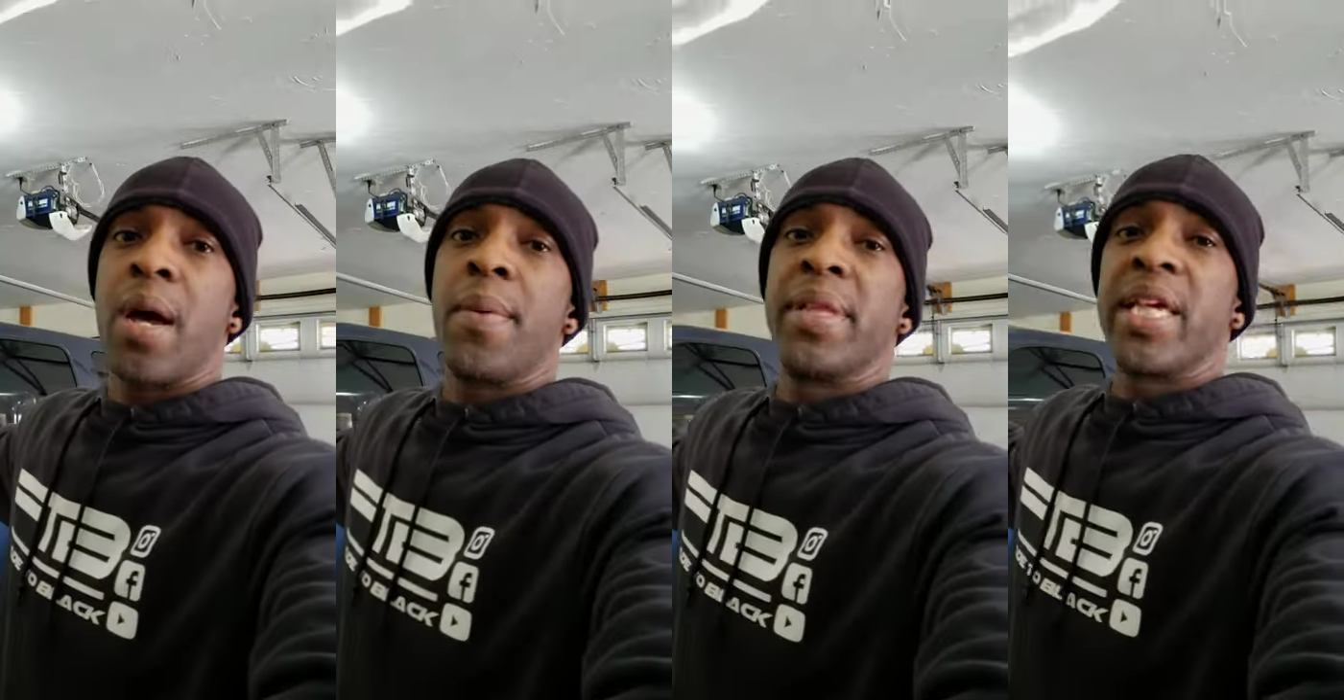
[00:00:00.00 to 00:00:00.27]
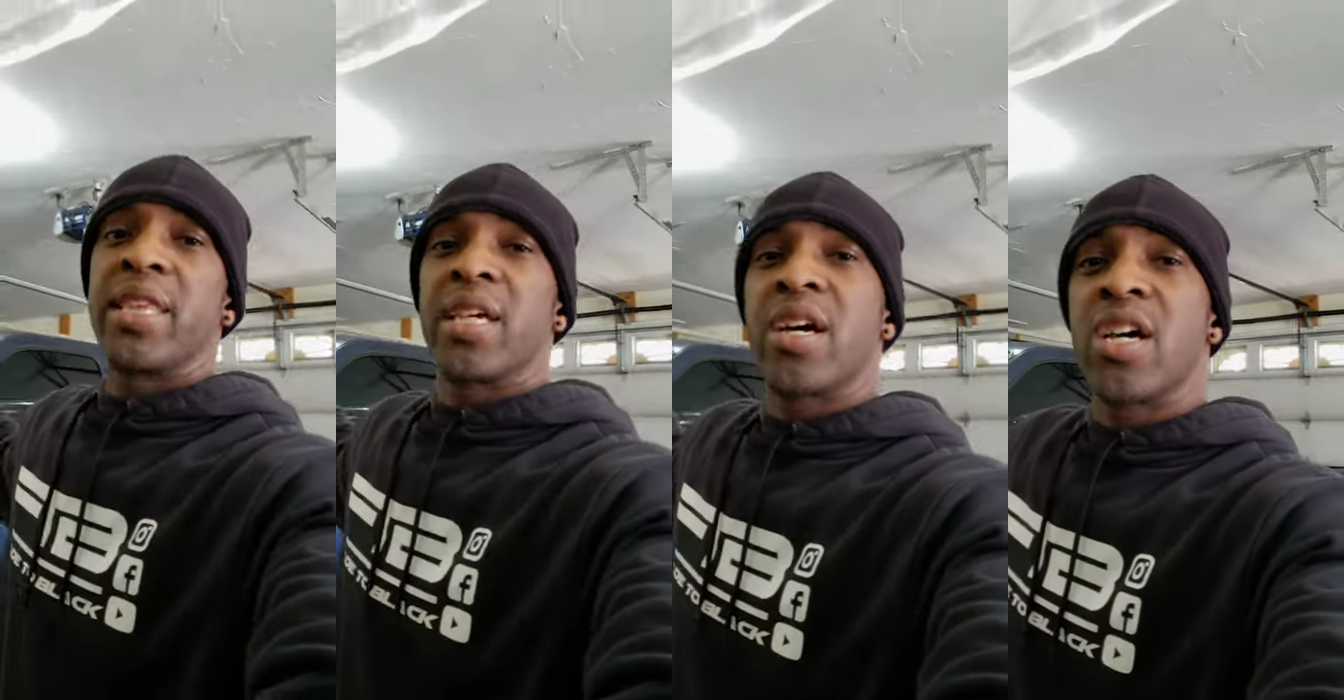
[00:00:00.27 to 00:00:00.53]
I'm gonna
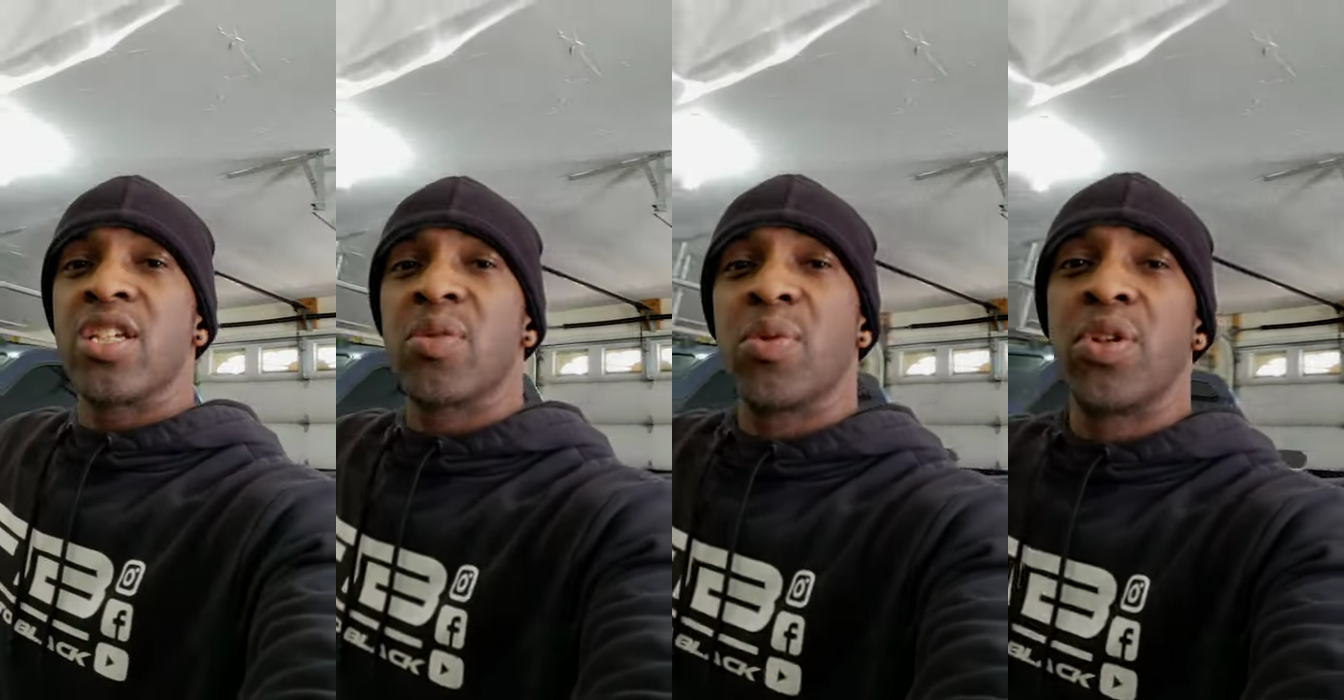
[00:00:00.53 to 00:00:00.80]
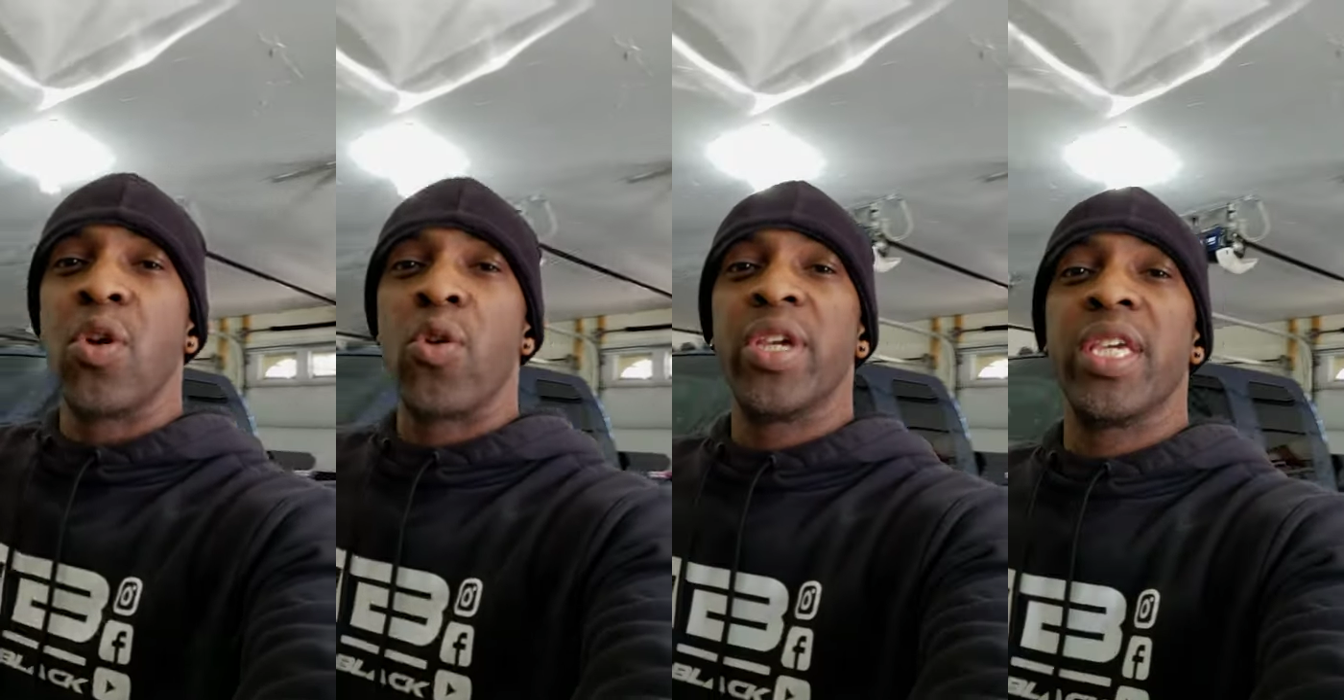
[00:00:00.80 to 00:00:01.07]
let the customer
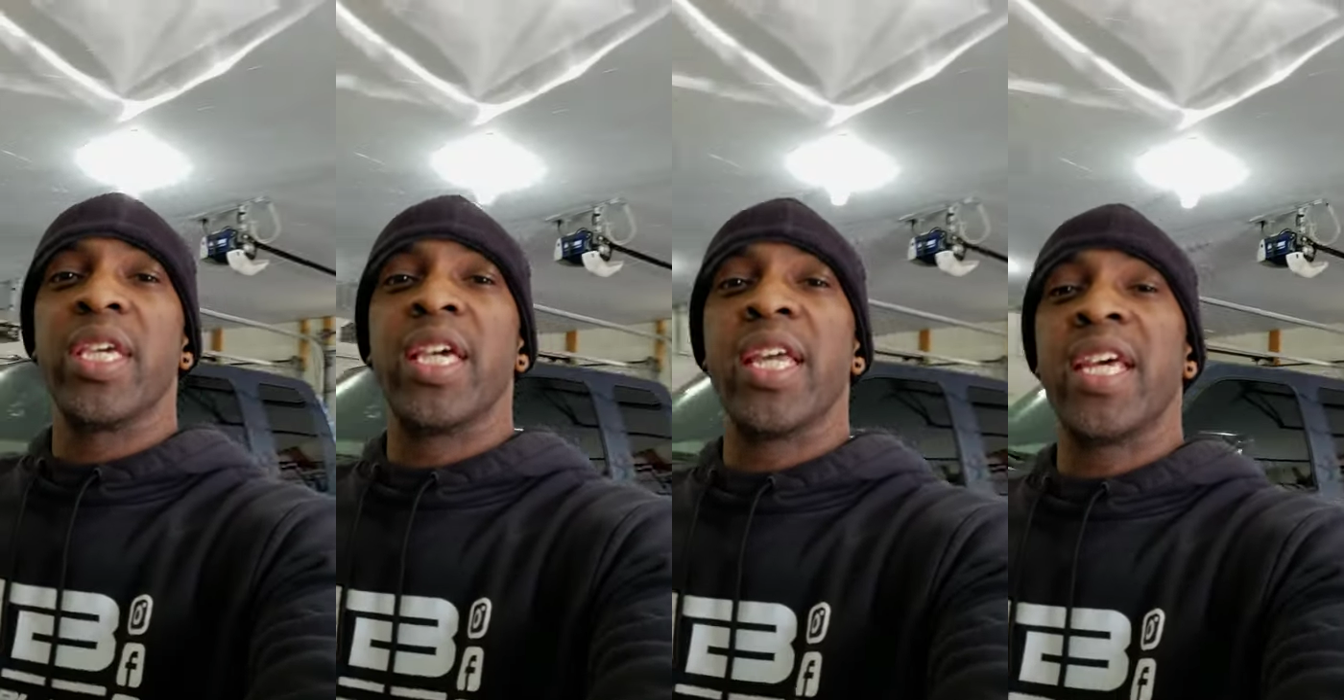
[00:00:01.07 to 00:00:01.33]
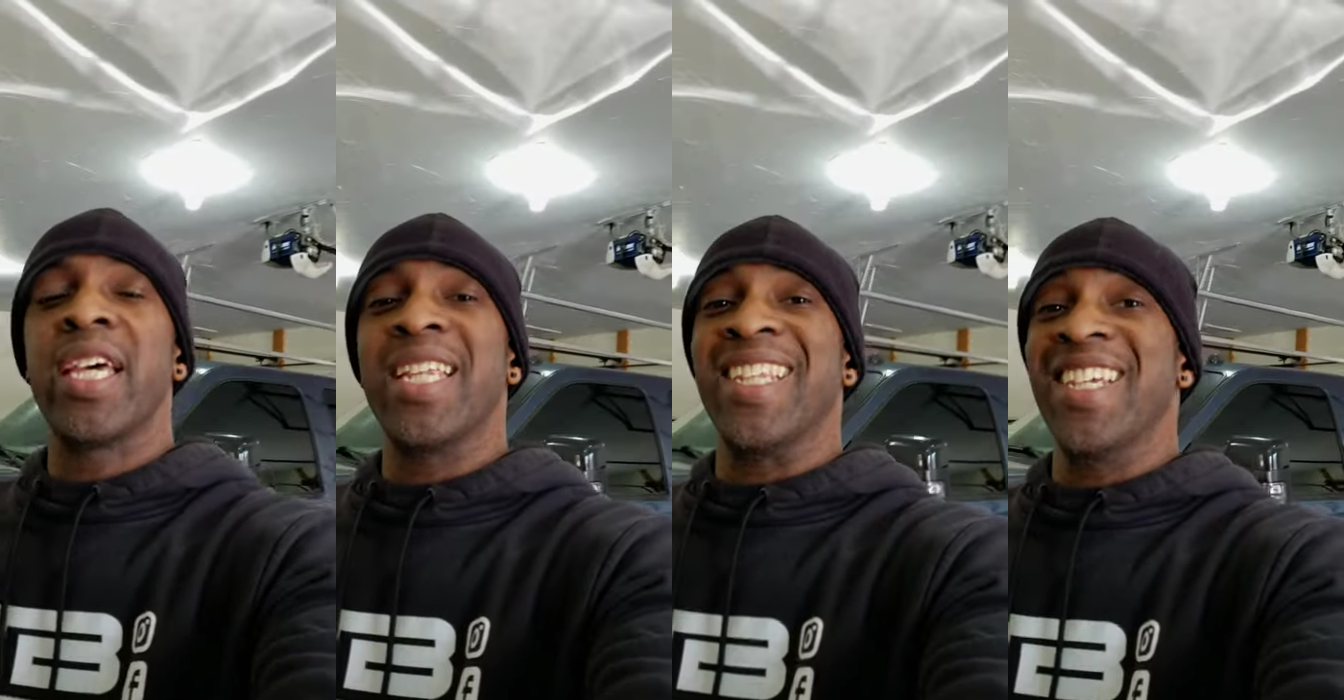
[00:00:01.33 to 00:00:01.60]
know he can
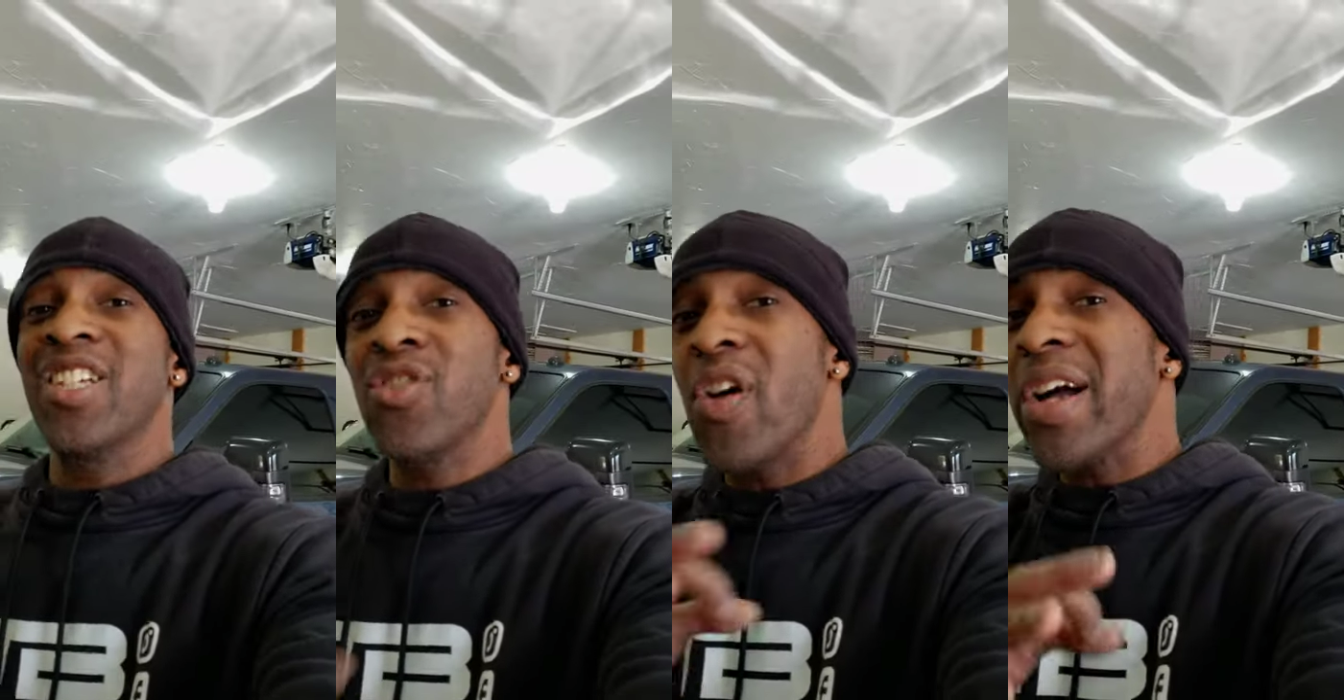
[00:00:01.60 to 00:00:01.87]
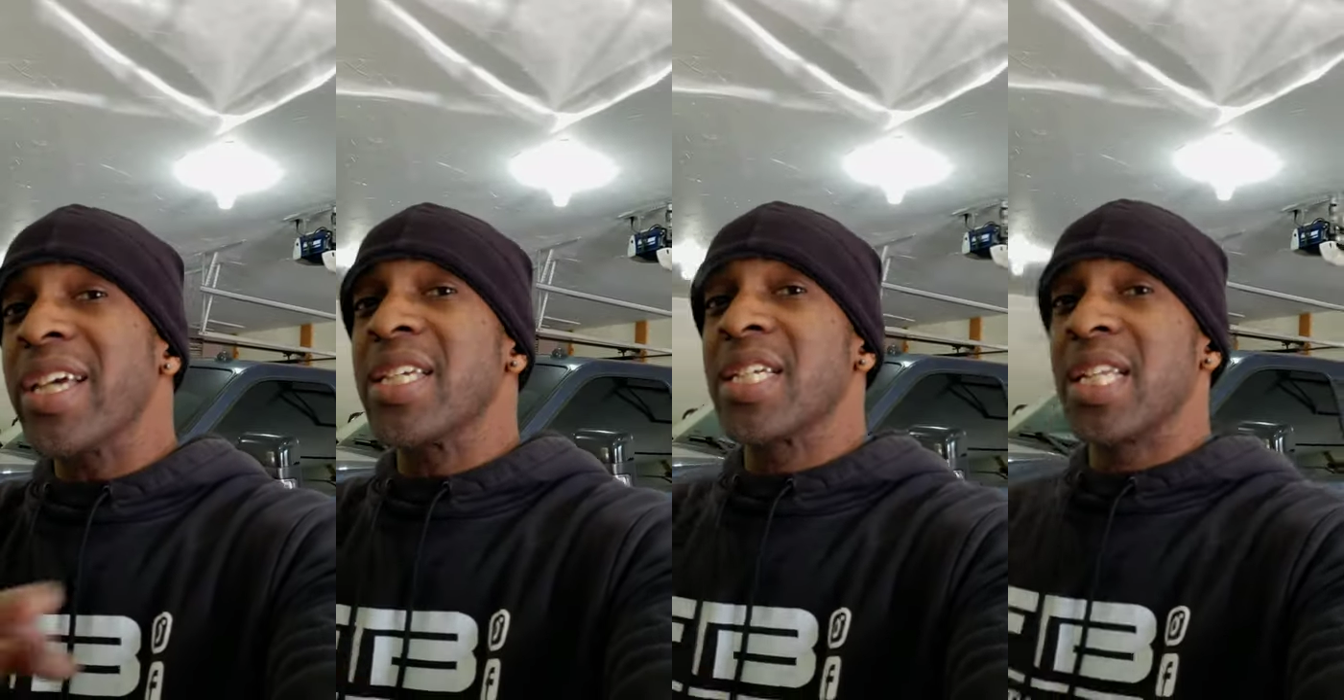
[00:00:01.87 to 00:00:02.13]
get it. This
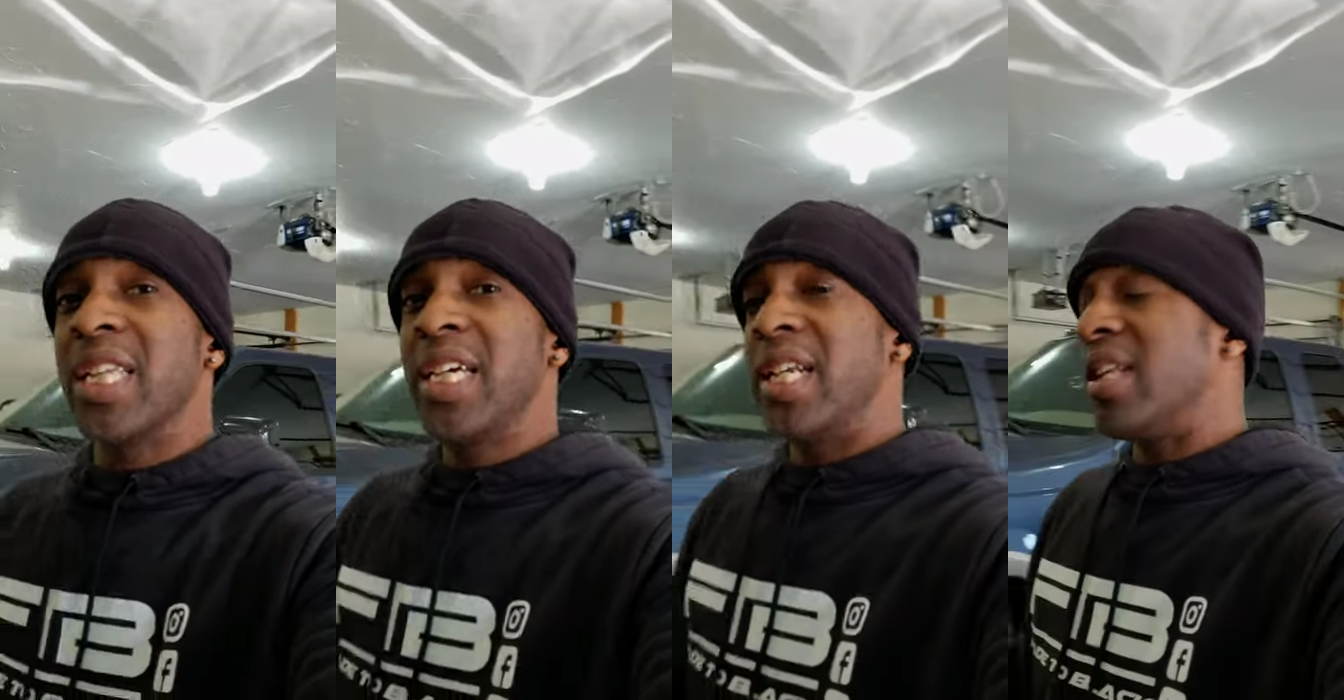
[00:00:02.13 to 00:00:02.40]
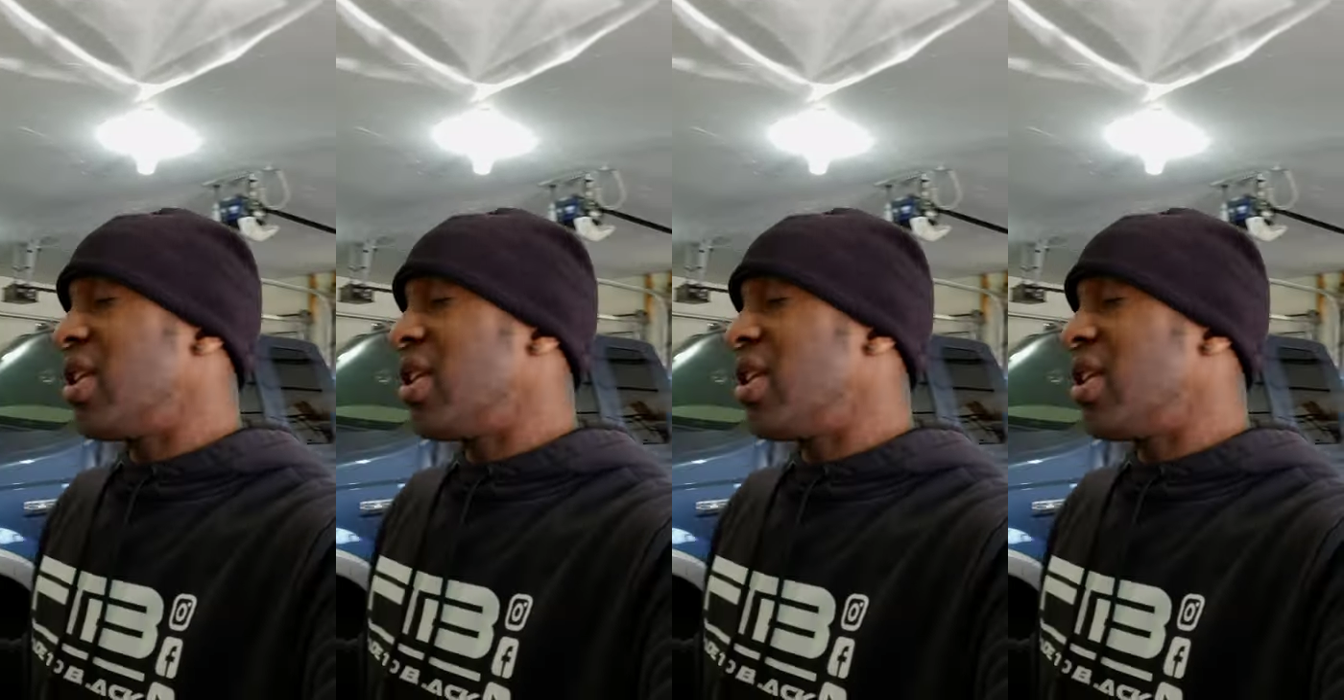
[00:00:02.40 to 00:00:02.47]
truck is clean.